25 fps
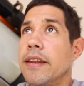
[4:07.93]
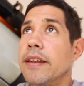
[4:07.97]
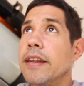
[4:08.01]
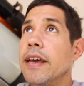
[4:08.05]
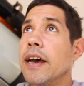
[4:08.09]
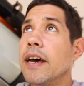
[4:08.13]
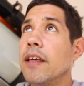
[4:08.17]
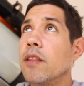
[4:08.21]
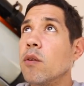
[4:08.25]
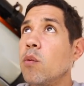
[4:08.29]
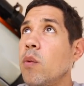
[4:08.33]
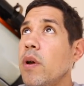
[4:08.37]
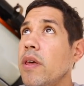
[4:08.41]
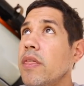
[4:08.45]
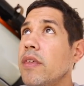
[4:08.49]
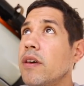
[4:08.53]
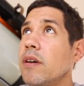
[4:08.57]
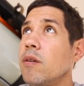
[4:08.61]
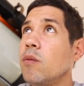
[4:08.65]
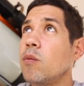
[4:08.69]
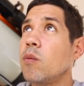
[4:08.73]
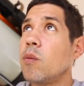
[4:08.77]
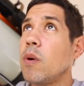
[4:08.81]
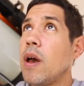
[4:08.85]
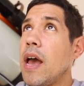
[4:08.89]
Now, the
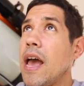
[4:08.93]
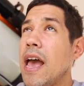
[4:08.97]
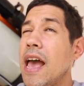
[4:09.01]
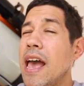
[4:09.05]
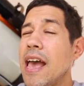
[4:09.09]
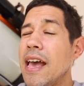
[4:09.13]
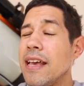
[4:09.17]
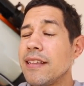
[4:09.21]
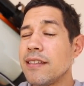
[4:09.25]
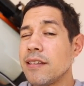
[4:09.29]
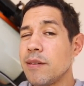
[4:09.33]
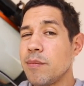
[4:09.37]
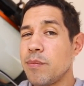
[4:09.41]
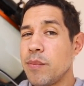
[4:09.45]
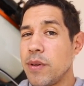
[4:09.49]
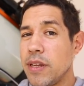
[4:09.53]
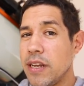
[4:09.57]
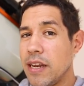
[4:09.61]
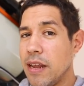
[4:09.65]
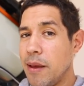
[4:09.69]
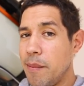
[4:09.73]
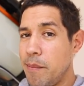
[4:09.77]
weather hasn't been